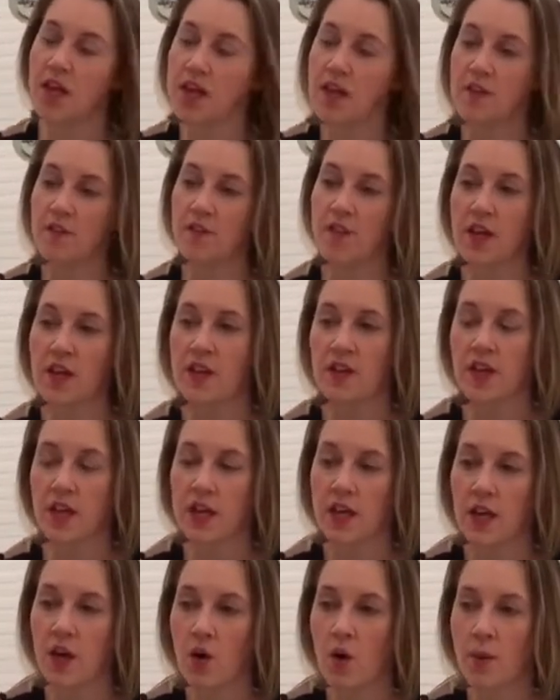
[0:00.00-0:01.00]
If they
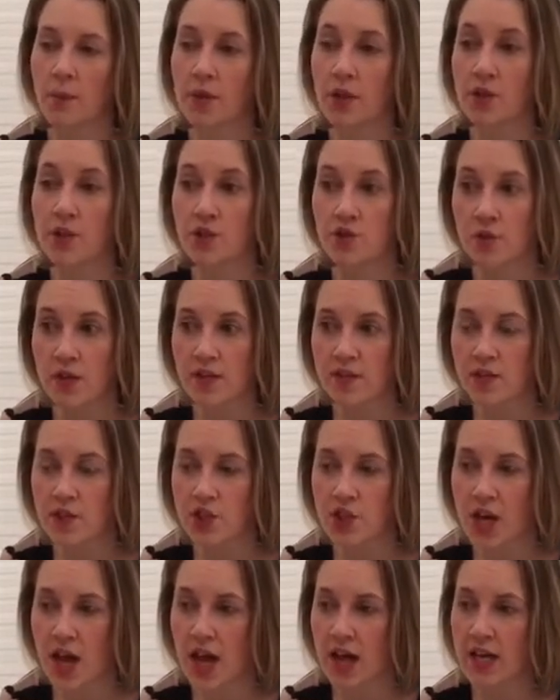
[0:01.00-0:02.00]
think, oh, I'm going to drink the
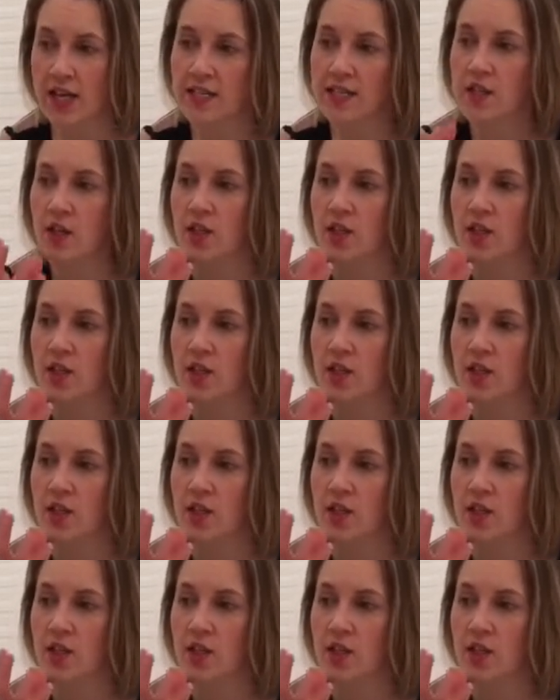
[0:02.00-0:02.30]
gel, it's